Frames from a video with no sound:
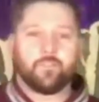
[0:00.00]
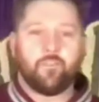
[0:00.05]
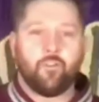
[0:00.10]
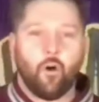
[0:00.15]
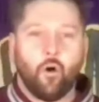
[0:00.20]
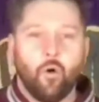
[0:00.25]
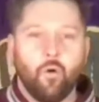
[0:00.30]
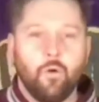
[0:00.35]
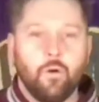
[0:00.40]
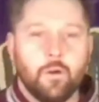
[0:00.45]

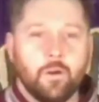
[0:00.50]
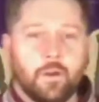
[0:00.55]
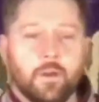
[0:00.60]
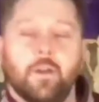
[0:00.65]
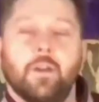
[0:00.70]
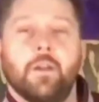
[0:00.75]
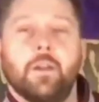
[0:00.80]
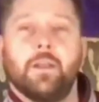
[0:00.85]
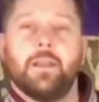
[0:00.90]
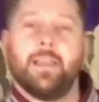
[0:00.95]
fall.
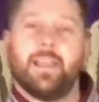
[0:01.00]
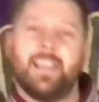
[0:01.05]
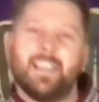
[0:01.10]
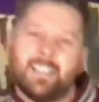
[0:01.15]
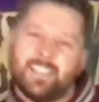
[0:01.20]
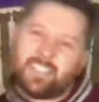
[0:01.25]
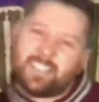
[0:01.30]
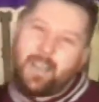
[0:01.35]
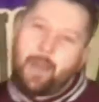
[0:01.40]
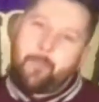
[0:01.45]

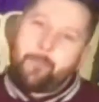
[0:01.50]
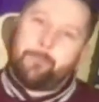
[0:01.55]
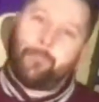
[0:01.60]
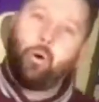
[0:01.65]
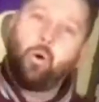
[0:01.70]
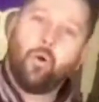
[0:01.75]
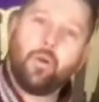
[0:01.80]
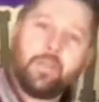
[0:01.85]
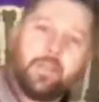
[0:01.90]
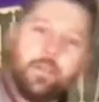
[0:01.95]
It's that
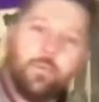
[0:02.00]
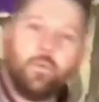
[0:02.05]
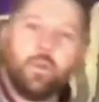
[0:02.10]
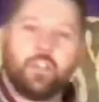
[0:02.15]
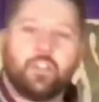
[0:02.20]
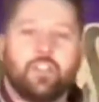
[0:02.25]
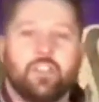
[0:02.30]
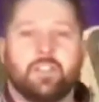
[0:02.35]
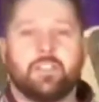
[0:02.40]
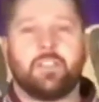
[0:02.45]
point in
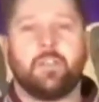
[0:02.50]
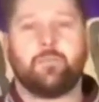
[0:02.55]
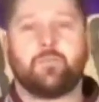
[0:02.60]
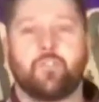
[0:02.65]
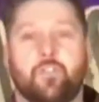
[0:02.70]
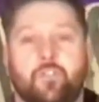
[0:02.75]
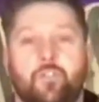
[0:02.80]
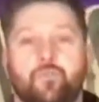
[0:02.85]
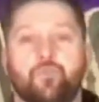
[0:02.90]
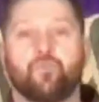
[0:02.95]
which it tips.
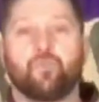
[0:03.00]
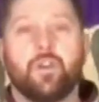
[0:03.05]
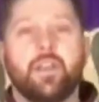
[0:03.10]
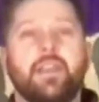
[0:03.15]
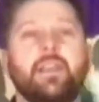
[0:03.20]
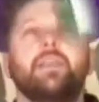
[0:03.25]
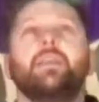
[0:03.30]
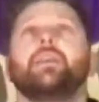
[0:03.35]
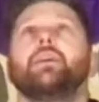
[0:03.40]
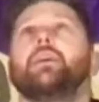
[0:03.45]
A
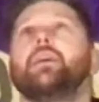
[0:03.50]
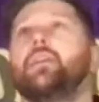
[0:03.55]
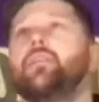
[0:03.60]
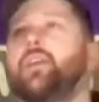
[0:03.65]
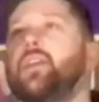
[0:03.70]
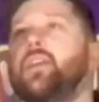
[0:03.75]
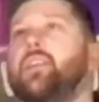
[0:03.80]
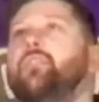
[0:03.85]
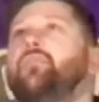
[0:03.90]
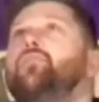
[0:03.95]
3,
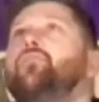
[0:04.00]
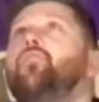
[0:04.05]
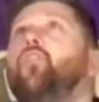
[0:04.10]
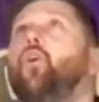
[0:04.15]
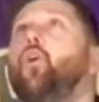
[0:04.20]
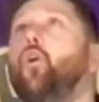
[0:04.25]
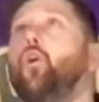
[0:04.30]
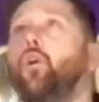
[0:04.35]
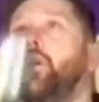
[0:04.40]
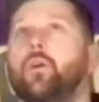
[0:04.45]
then a
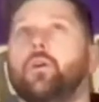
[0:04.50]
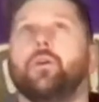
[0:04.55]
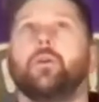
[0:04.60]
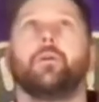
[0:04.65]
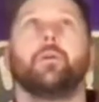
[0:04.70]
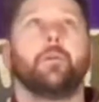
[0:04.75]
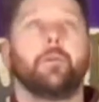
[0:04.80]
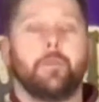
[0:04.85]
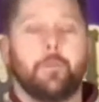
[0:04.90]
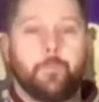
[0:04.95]
4,
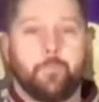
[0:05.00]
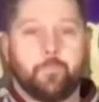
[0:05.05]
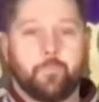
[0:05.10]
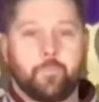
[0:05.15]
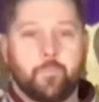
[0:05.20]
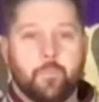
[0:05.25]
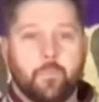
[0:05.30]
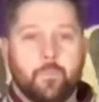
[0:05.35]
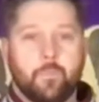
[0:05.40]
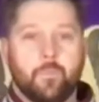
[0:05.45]

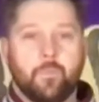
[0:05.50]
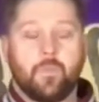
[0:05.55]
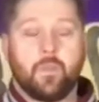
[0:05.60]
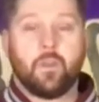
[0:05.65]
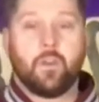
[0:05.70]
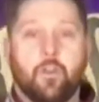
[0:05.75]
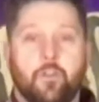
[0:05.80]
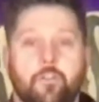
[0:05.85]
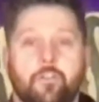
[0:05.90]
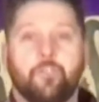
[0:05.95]

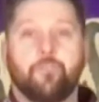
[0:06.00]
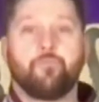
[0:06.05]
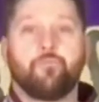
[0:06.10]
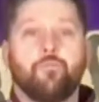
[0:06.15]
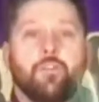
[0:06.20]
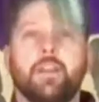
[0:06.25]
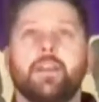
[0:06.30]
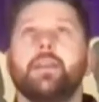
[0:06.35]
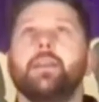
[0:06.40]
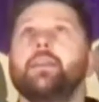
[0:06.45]
a
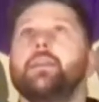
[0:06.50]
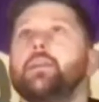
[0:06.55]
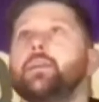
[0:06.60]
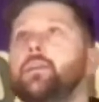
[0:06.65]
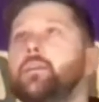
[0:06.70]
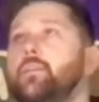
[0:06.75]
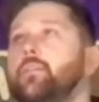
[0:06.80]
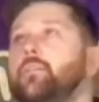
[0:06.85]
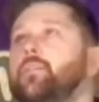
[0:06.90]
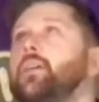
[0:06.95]
3,
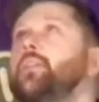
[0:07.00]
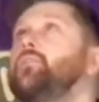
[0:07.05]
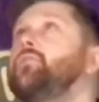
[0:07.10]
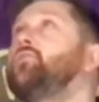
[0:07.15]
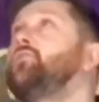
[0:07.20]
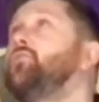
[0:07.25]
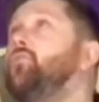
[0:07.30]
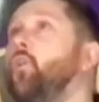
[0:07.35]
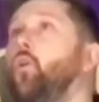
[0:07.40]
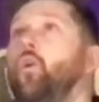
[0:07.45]
then a
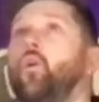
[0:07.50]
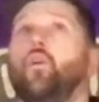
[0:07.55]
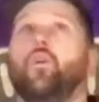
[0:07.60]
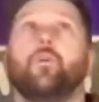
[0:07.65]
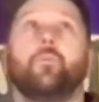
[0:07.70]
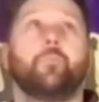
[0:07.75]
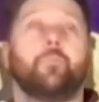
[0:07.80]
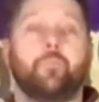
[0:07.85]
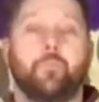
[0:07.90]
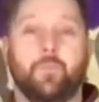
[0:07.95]

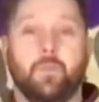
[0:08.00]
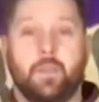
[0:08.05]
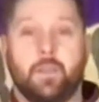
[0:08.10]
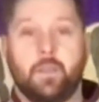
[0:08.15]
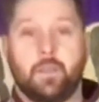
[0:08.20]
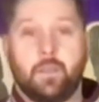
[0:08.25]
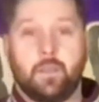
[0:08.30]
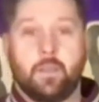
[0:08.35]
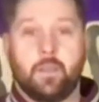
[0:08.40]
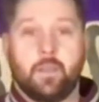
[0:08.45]
4.
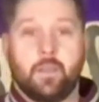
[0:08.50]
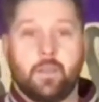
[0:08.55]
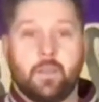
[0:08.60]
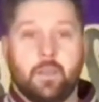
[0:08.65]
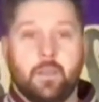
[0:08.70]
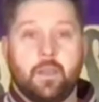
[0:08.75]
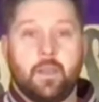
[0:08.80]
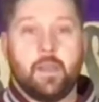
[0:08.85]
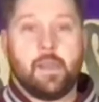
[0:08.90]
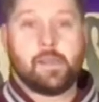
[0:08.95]

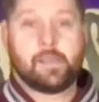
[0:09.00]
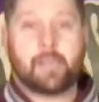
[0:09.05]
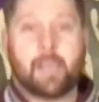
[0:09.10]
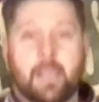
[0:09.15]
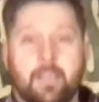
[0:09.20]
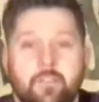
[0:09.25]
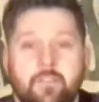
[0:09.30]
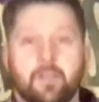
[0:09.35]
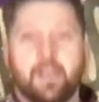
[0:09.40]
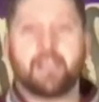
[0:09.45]

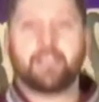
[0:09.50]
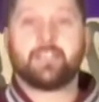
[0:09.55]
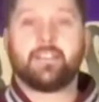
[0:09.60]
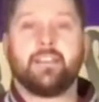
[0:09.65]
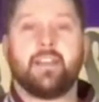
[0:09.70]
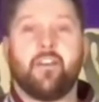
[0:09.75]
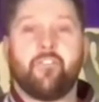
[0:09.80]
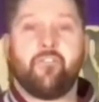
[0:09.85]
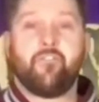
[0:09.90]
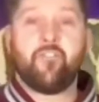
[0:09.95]
Okay, so let's see
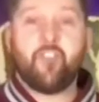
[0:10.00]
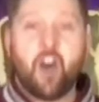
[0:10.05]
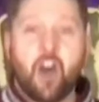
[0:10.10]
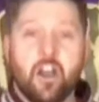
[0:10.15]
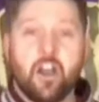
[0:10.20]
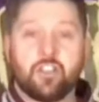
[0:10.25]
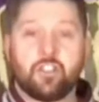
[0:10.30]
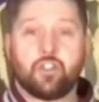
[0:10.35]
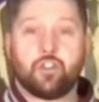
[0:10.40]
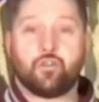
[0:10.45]
that
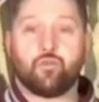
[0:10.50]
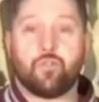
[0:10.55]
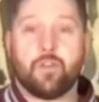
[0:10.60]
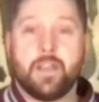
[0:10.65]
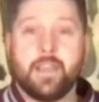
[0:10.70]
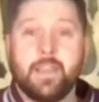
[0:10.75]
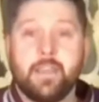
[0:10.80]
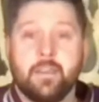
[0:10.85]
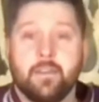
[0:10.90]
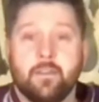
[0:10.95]
first
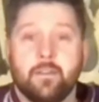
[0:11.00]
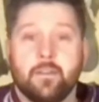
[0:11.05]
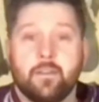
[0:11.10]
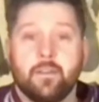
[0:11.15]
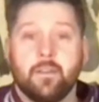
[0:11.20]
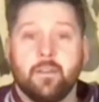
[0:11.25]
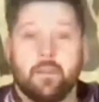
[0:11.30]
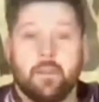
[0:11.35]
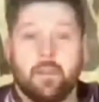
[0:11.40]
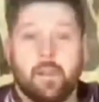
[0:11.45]
3
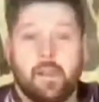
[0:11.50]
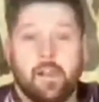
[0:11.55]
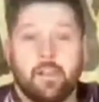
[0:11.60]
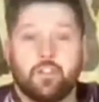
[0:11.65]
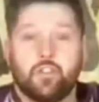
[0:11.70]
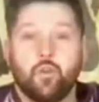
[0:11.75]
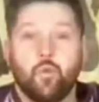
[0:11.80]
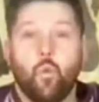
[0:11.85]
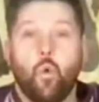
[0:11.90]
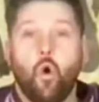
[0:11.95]

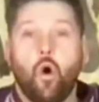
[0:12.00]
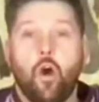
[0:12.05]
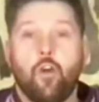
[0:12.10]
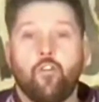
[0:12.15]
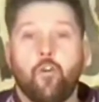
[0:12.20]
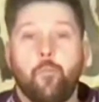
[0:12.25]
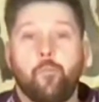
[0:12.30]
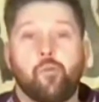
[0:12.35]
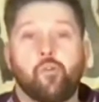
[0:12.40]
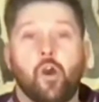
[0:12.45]
as the
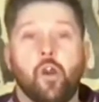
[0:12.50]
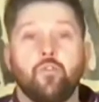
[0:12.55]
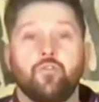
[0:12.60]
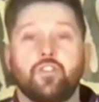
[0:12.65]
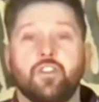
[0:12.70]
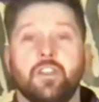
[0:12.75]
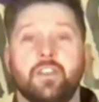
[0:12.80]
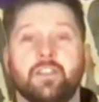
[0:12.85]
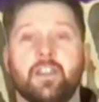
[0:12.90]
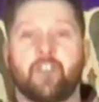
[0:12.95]
water
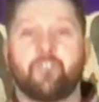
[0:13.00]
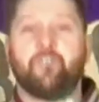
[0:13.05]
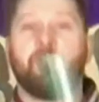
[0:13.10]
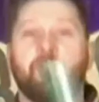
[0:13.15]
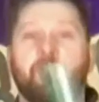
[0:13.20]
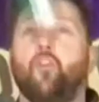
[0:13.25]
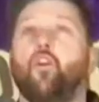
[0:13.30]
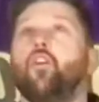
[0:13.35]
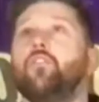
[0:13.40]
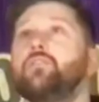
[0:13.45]
approaching, that
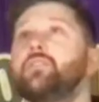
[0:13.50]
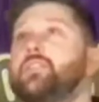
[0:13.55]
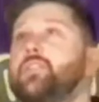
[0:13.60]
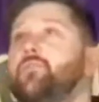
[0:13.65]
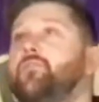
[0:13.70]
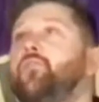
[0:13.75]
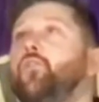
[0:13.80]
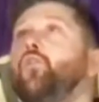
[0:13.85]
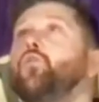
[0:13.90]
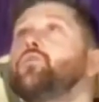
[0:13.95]
4 as it
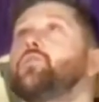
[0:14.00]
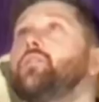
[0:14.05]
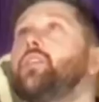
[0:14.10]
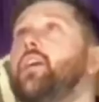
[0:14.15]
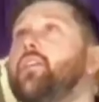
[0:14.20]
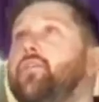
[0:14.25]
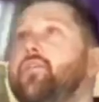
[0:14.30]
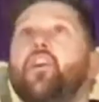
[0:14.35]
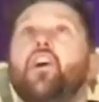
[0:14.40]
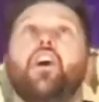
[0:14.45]
falls, and
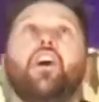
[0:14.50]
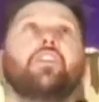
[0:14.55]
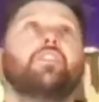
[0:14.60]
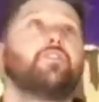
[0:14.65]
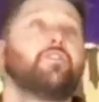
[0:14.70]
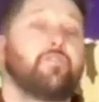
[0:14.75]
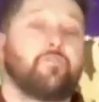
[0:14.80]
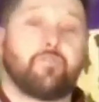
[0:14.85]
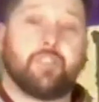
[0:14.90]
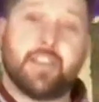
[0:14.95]
that third
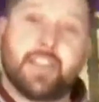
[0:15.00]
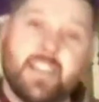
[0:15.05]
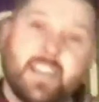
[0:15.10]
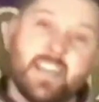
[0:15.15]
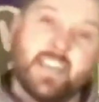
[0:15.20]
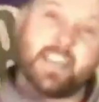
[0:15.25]
3